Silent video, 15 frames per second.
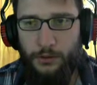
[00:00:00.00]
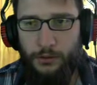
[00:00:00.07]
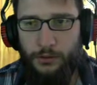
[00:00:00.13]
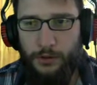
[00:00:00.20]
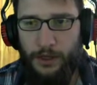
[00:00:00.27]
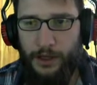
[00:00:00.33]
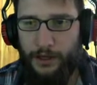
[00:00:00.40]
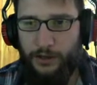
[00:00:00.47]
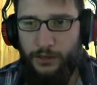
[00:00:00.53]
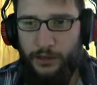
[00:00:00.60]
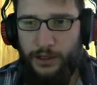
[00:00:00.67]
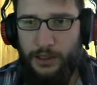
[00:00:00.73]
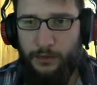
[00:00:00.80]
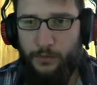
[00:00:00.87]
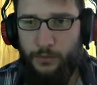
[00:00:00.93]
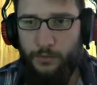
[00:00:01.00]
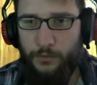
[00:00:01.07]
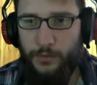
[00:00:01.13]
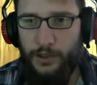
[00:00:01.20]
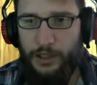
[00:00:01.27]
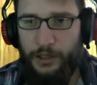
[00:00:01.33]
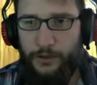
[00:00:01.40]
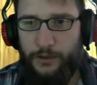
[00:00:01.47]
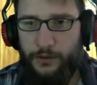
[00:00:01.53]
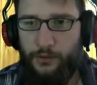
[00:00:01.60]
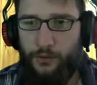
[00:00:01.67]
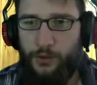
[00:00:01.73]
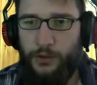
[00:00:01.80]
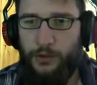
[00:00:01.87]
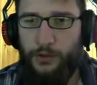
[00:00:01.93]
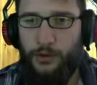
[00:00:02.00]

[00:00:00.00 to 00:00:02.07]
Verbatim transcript: But actually I'm next to it.